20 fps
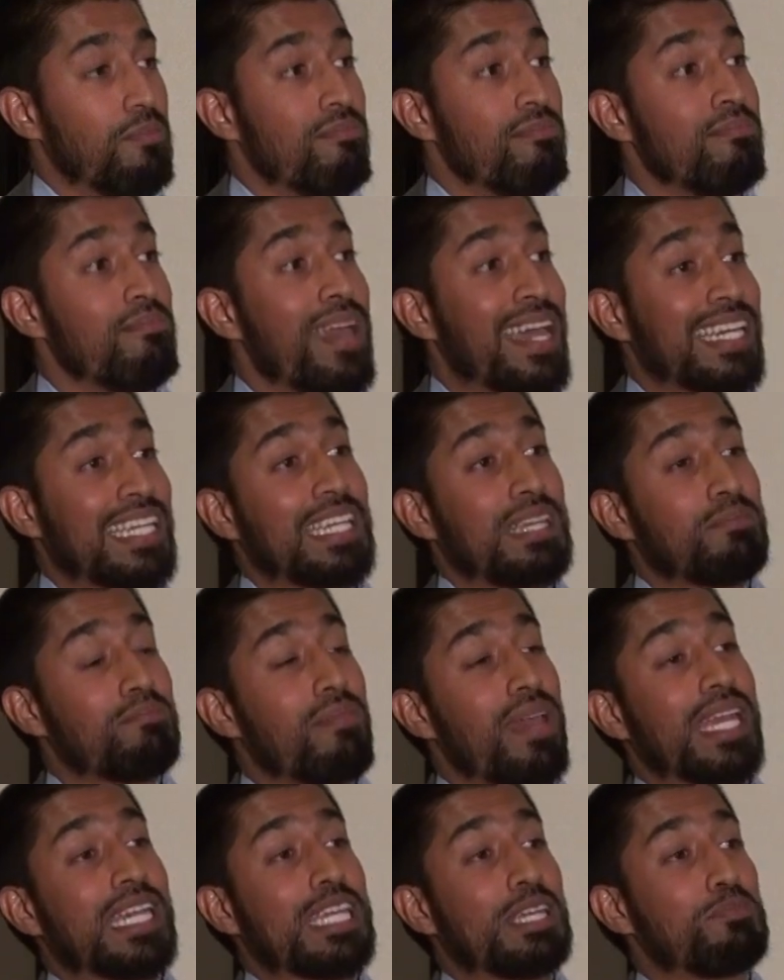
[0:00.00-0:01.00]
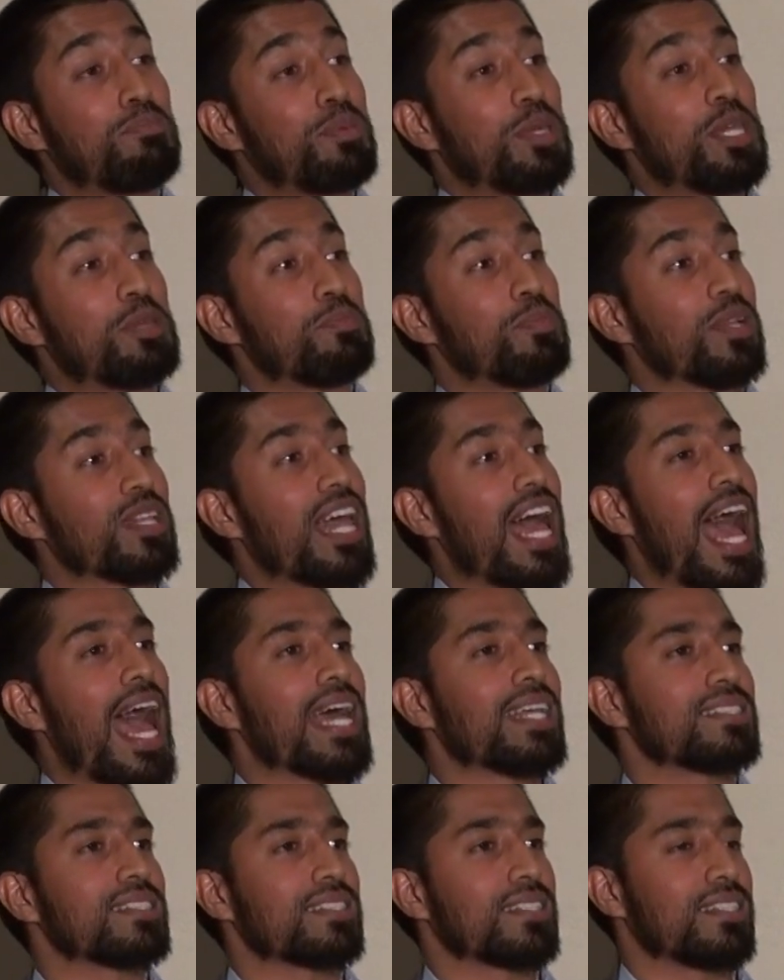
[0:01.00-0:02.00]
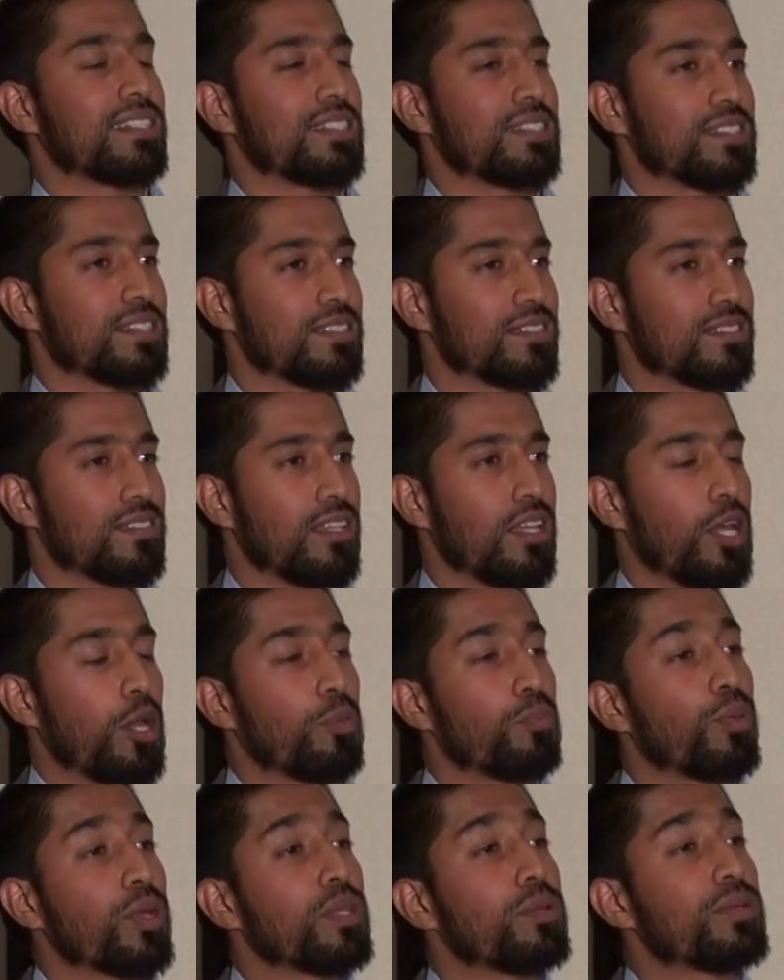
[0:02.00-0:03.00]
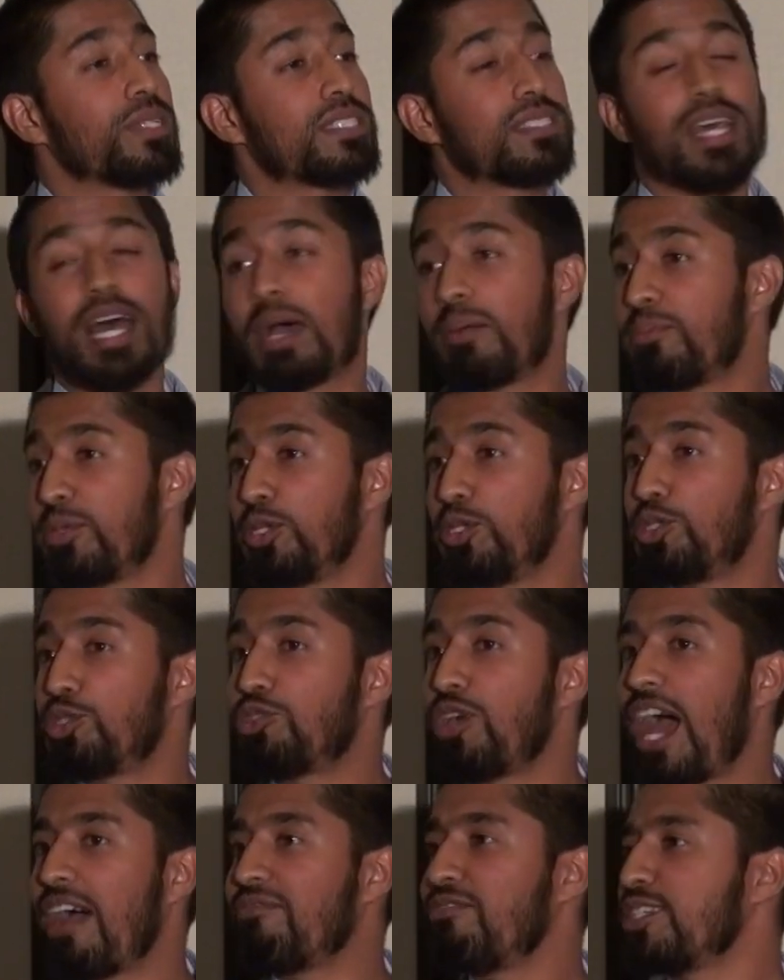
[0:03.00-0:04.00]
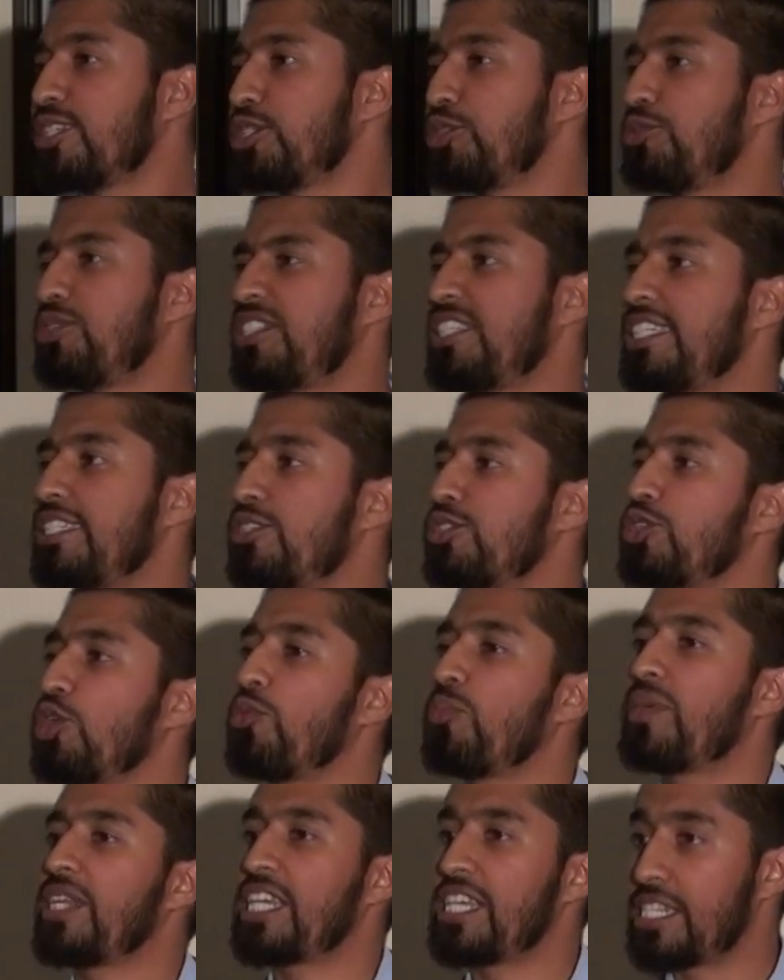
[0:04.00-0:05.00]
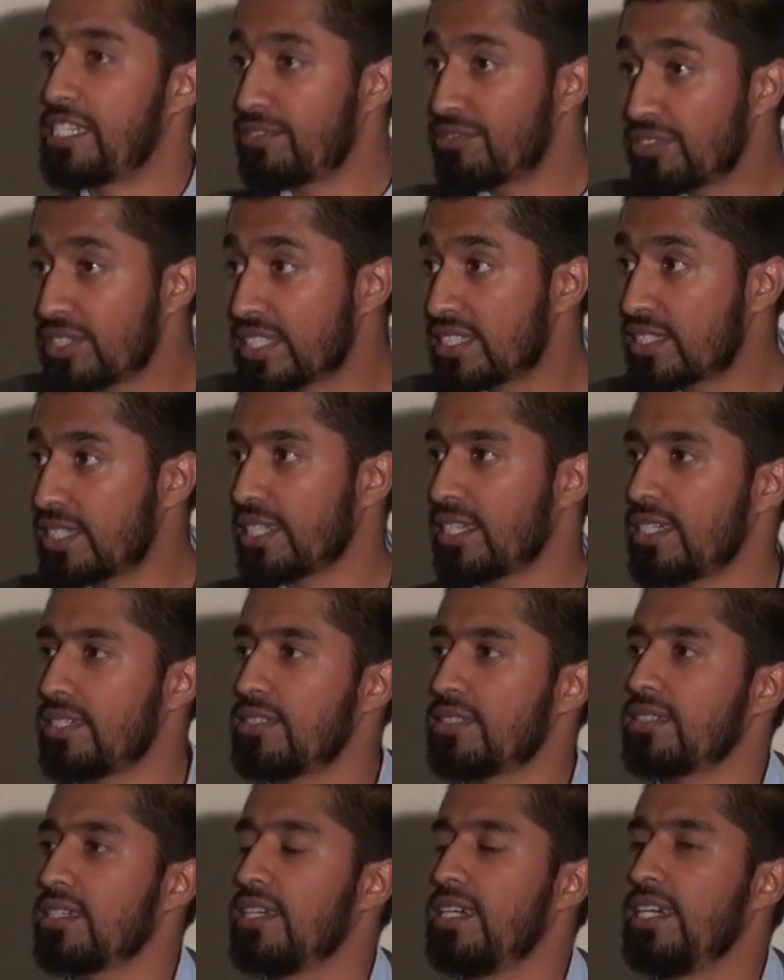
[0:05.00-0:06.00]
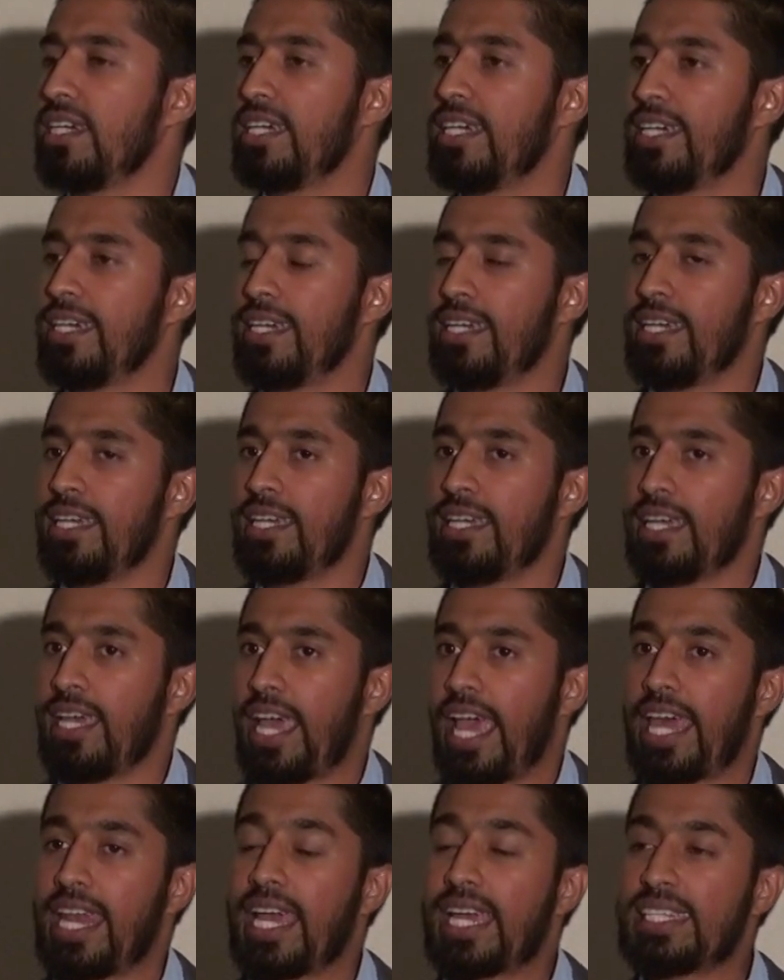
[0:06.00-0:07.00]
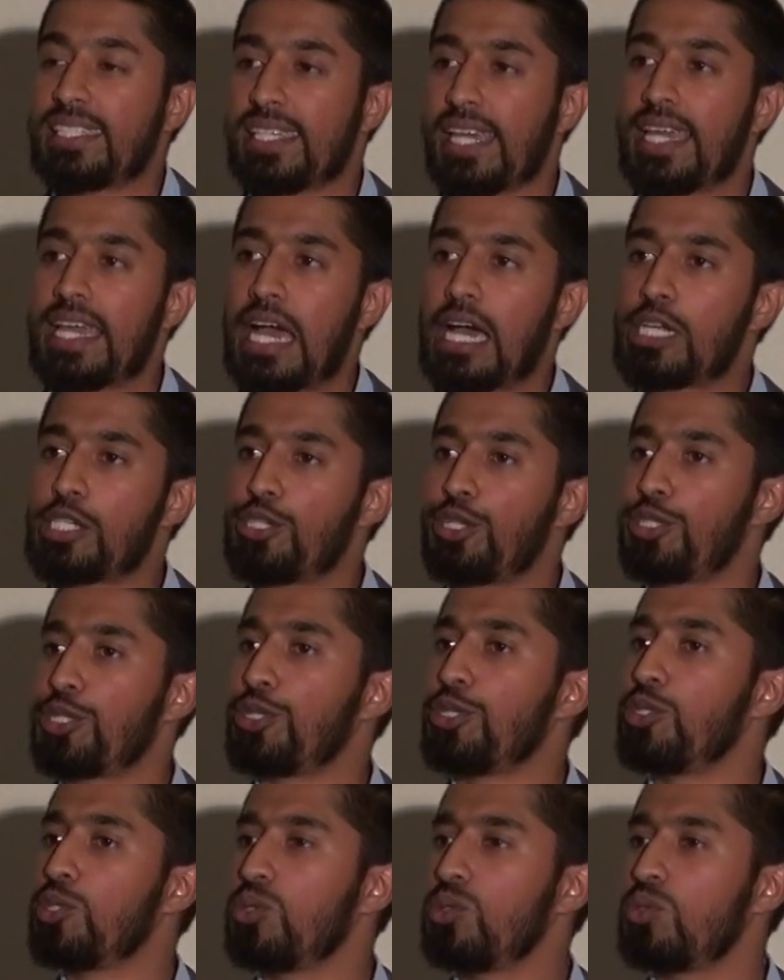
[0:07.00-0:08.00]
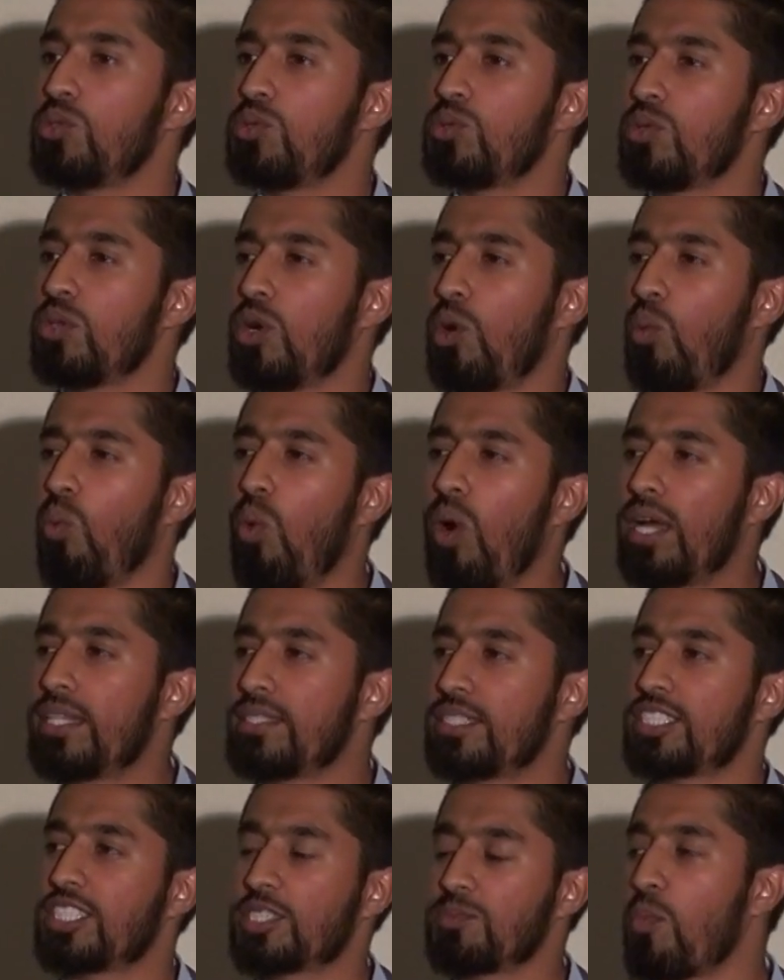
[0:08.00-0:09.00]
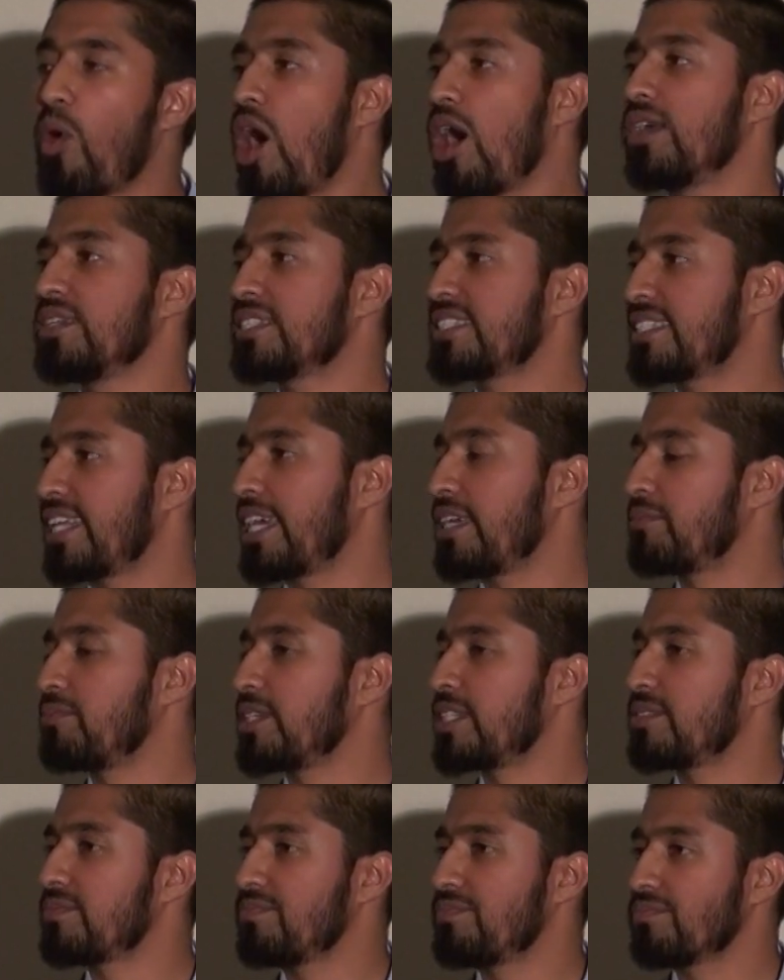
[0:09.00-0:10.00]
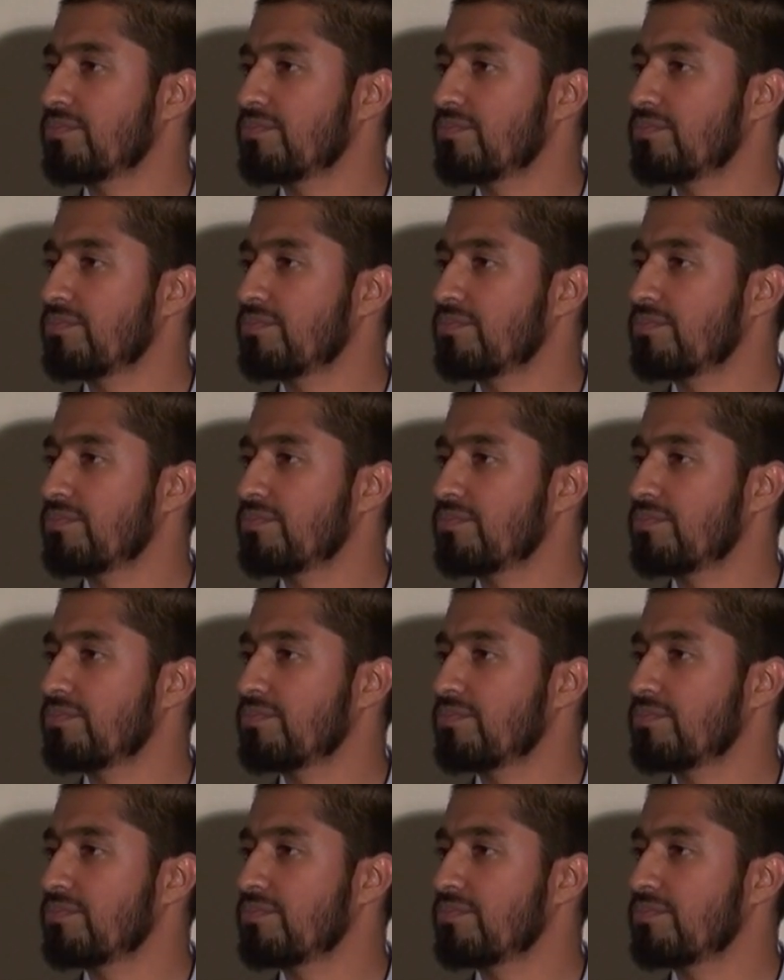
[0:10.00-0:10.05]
Many, many people ask, Brother Wisam, you travel, you see so many different cities. And I say unto you one small statement.